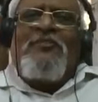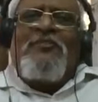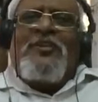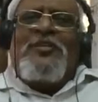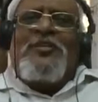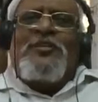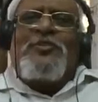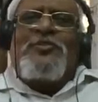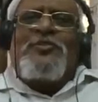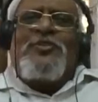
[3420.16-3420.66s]

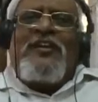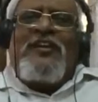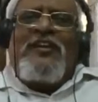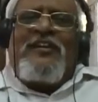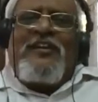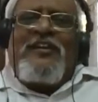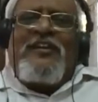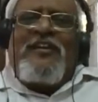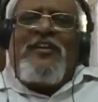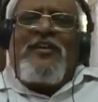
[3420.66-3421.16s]
which is
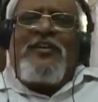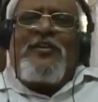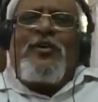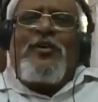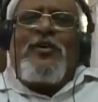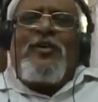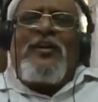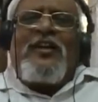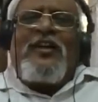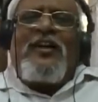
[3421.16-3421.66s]
require
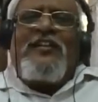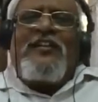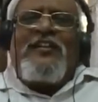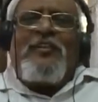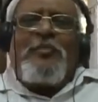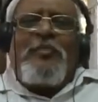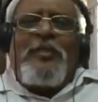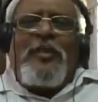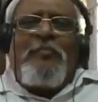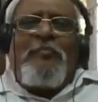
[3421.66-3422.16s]
or rather
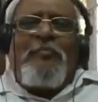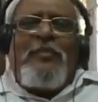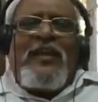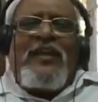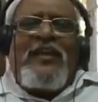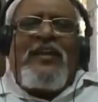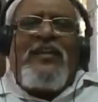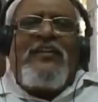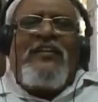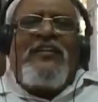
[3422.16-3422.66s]
to be
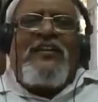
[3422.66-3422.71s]
making